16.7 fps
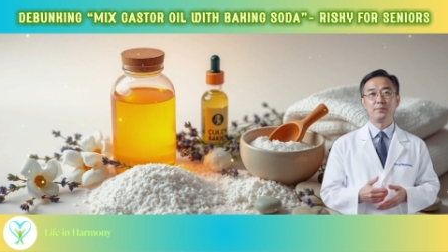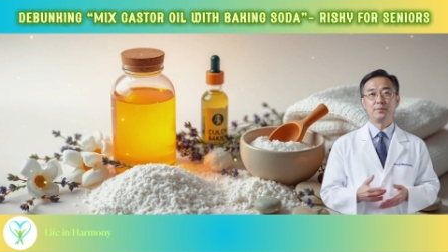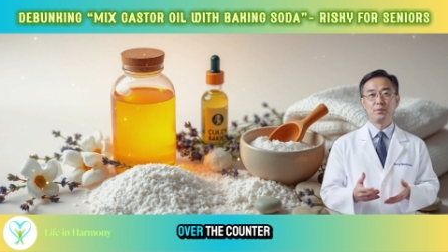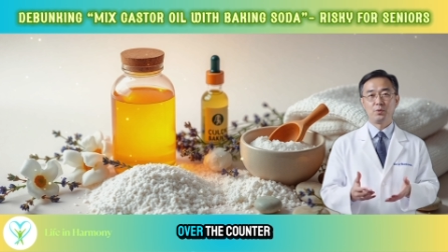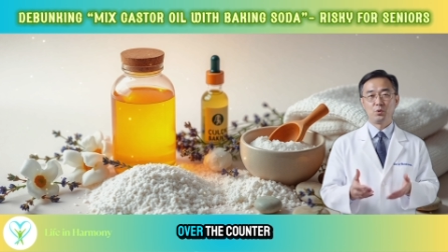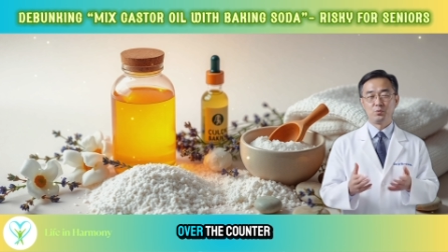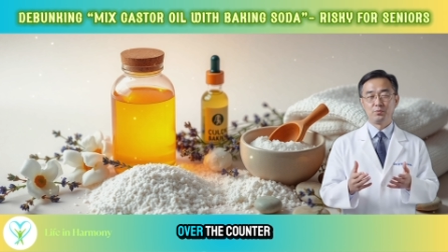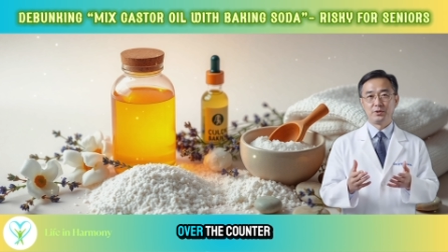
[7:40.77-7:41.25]

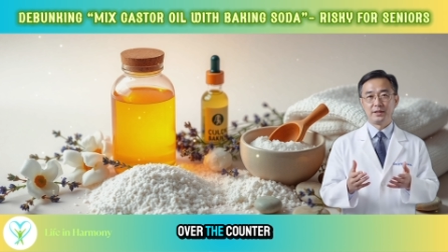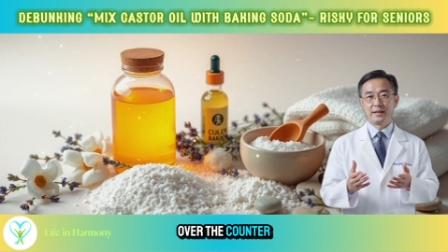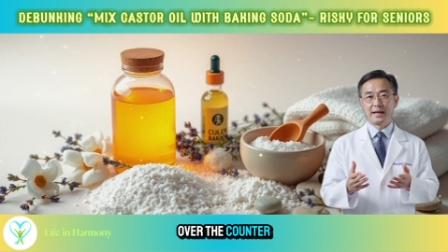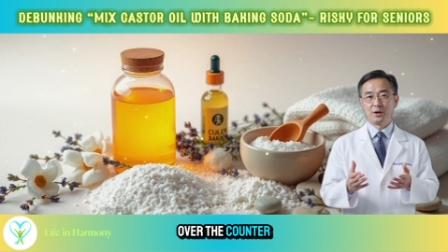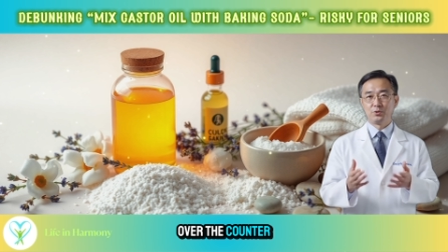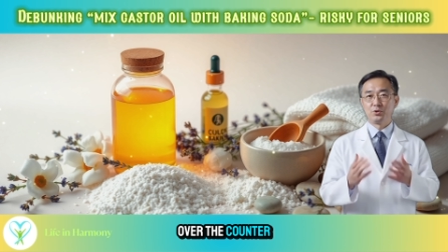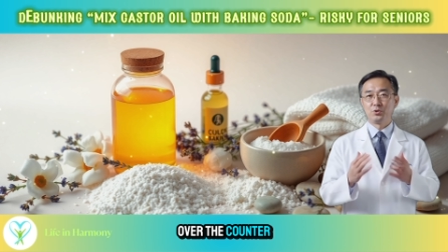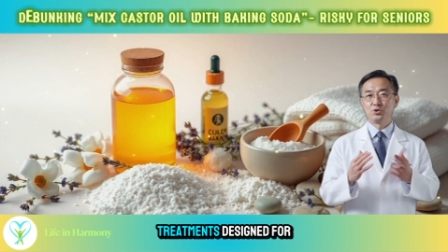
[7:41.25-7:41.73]

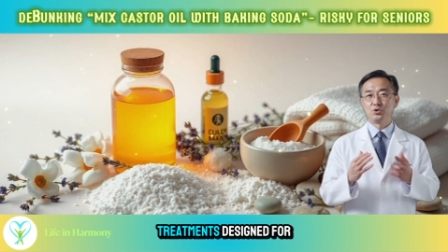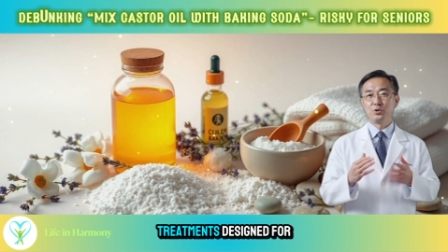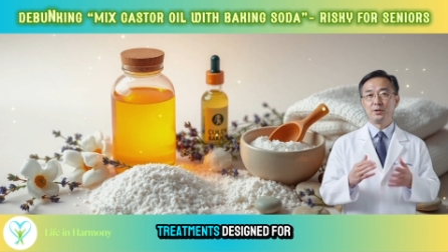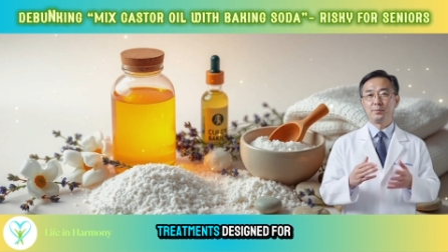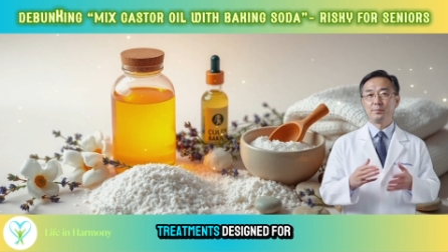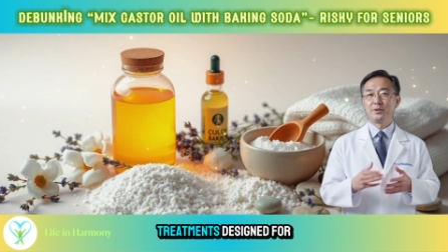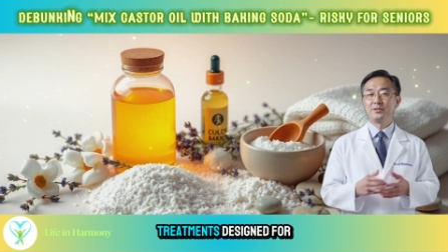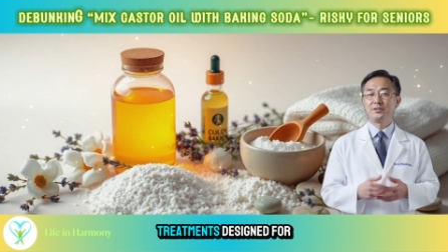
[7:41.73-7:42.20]
Over-the-counter
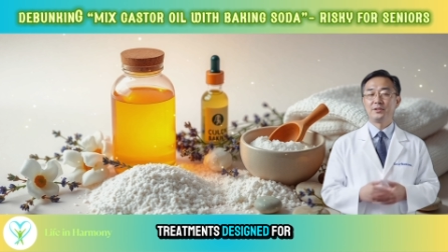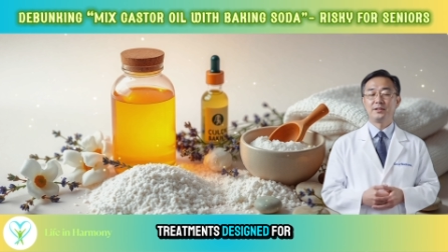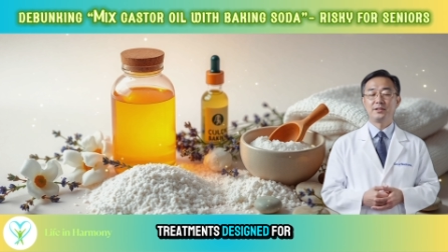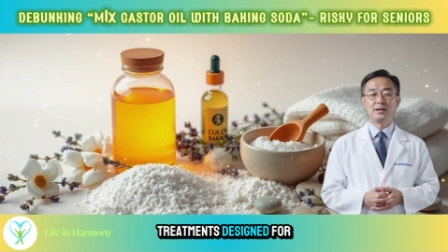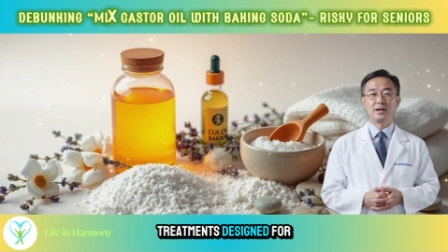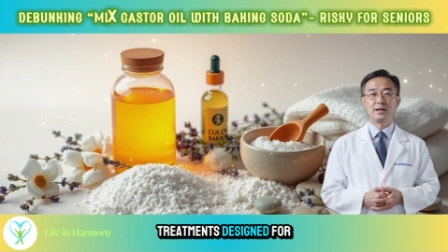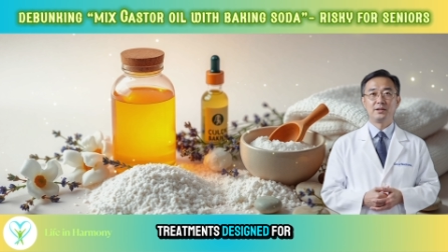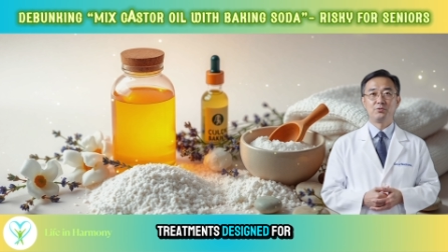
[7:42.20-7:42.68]
treatments
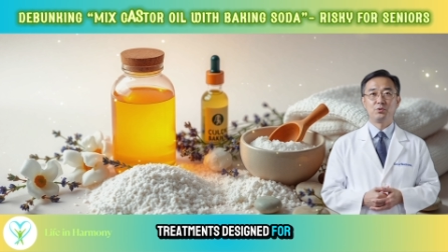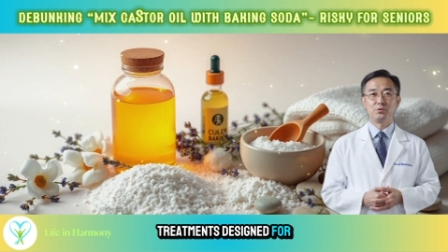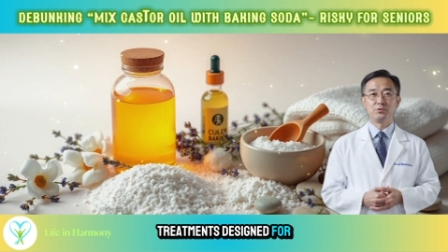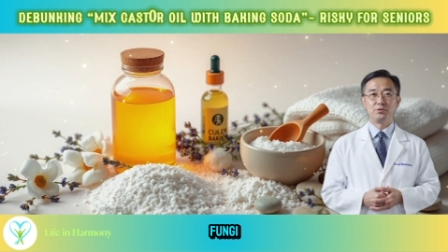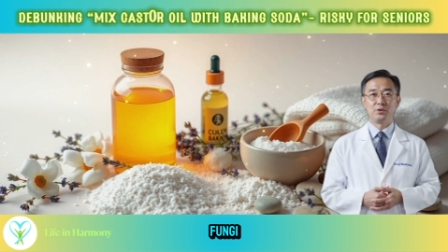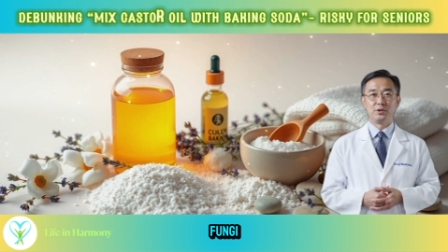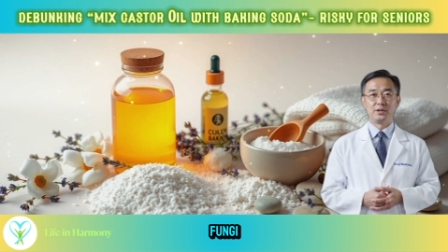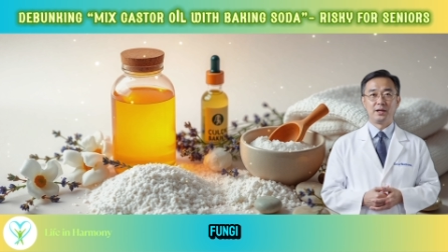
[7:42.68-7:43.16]
designed for
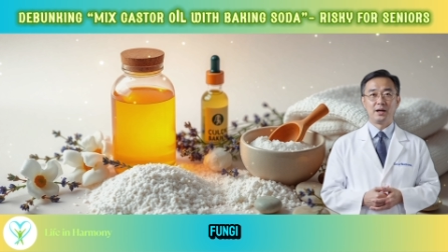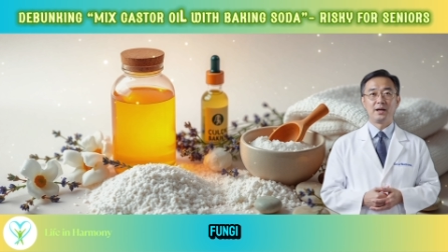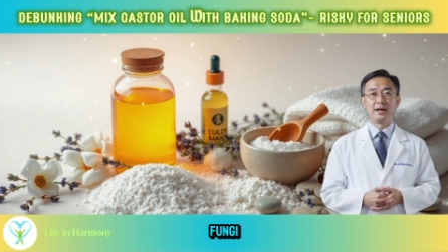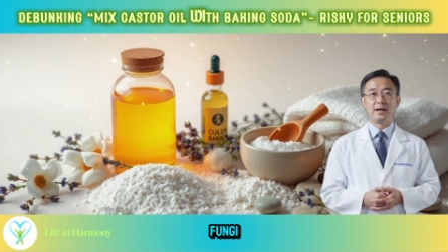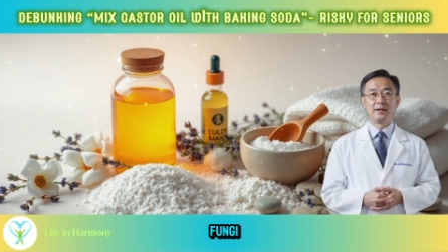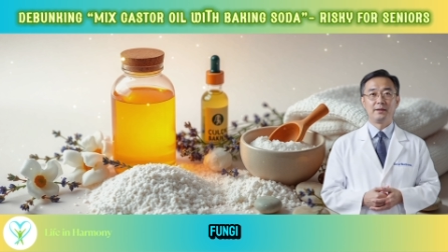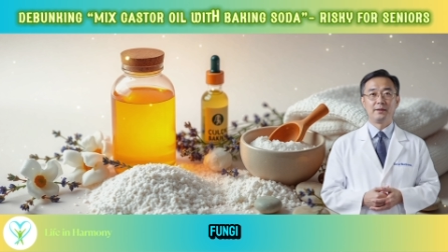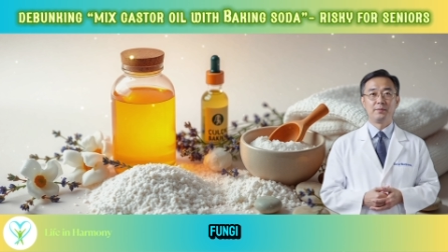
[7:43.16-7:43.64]
fungi,